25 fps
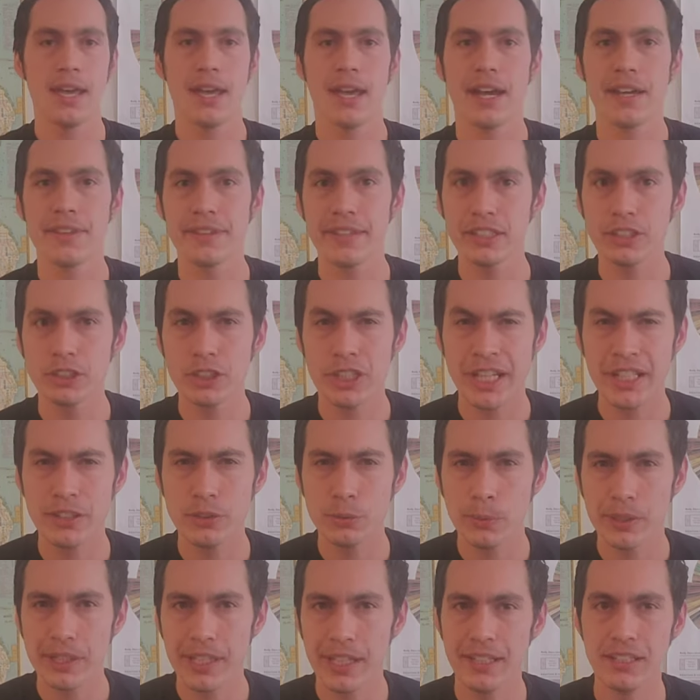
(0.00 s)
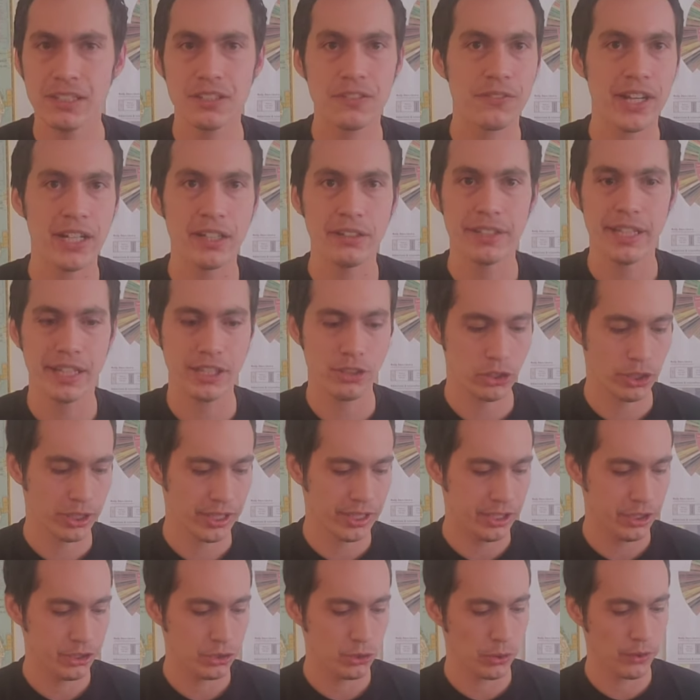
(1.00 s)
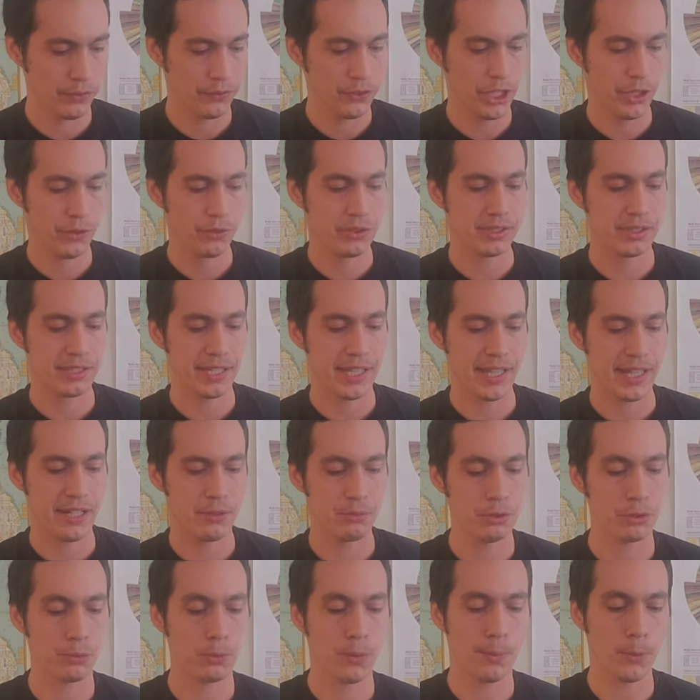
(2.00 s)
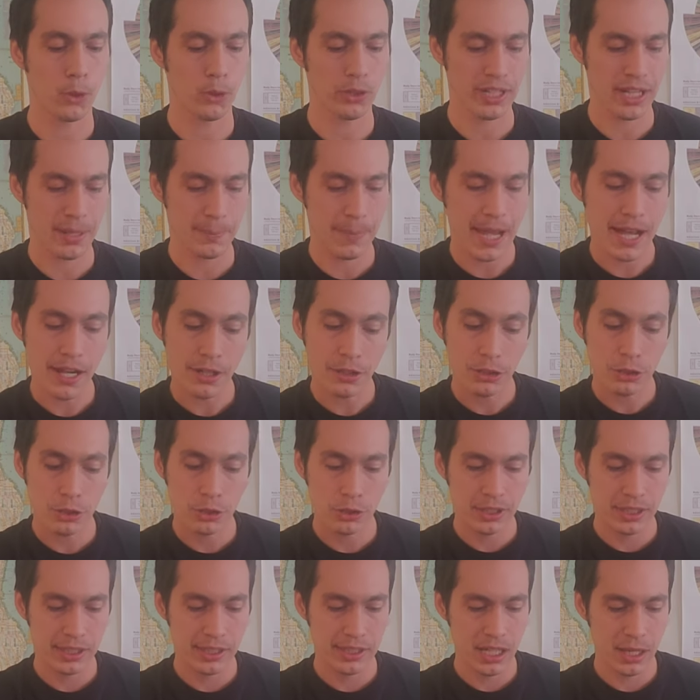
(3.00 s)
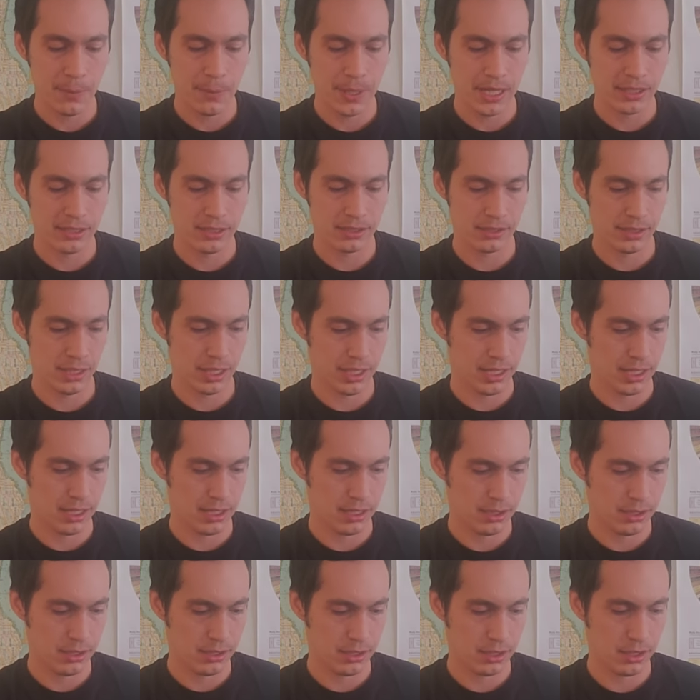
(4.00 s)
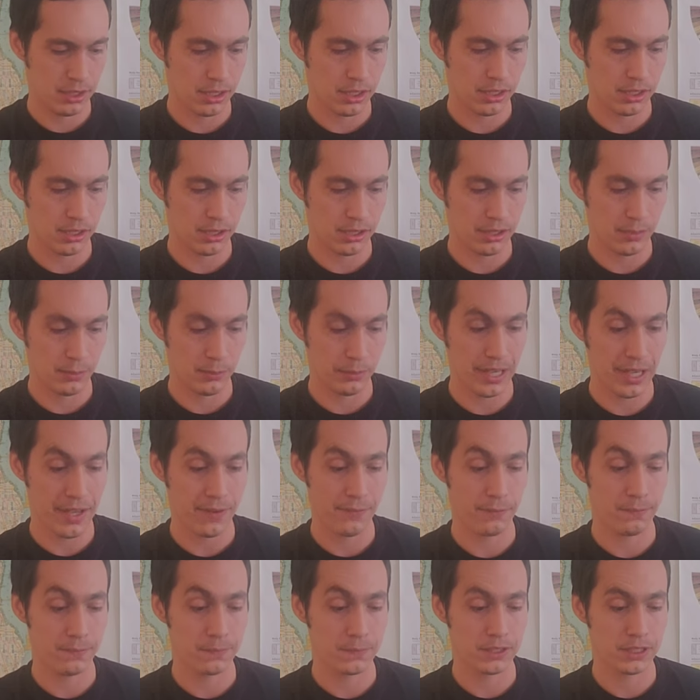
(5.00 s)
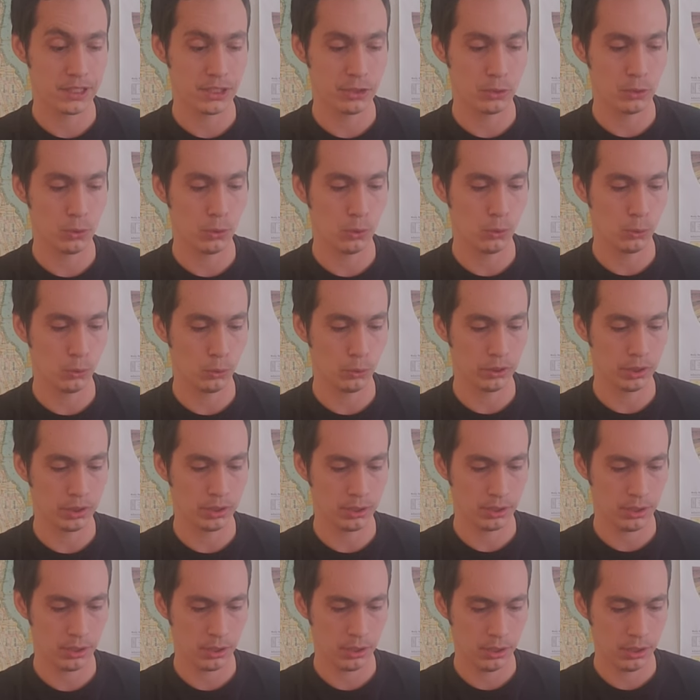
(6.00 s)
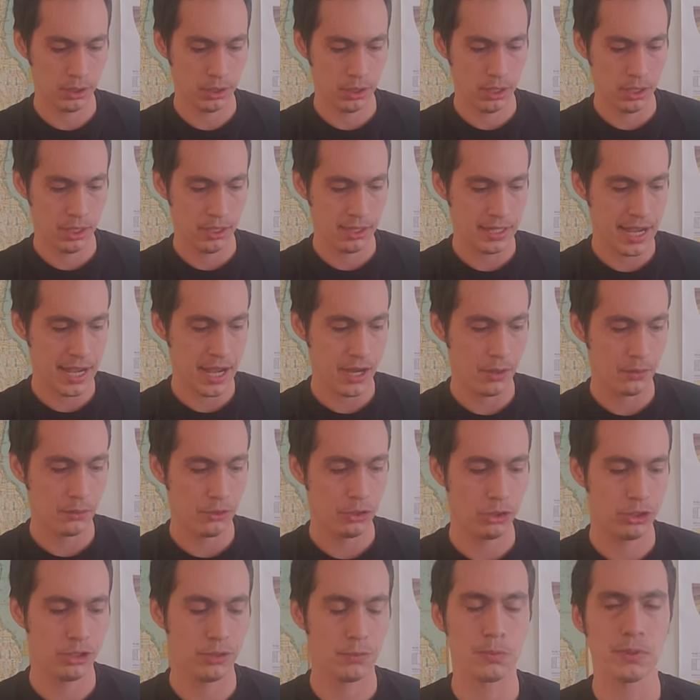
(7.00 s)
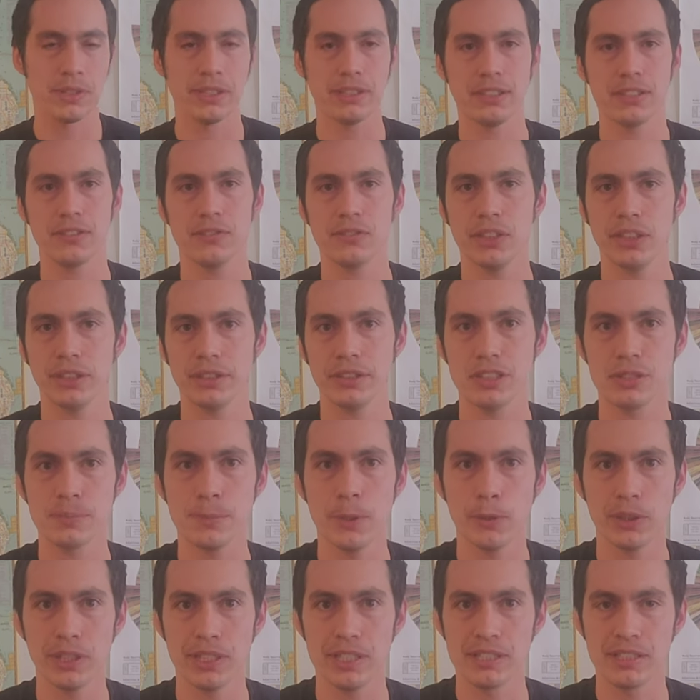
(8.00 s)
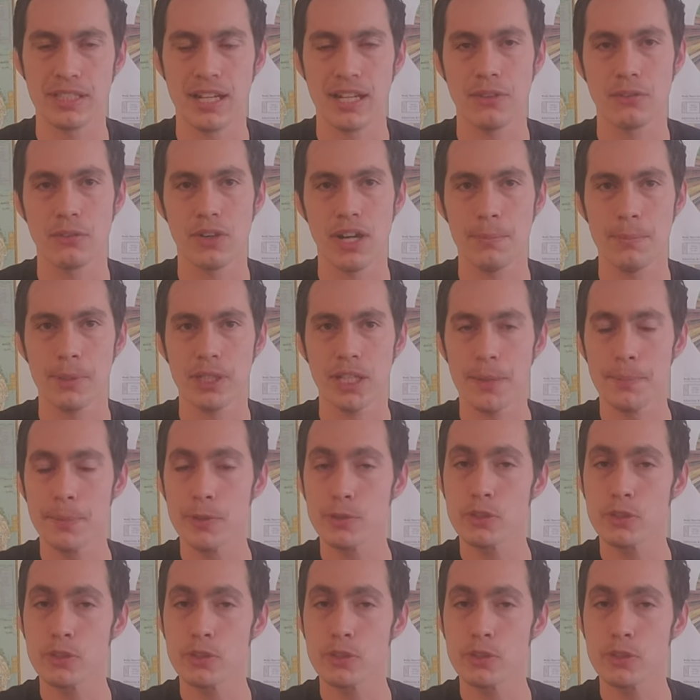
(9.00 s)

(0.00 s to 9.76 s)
And then day 28, final day, took any sort of notes, and it was one more day back through the Chemex, and as it cooled down, you could really feel the smokiness kind of ramping up.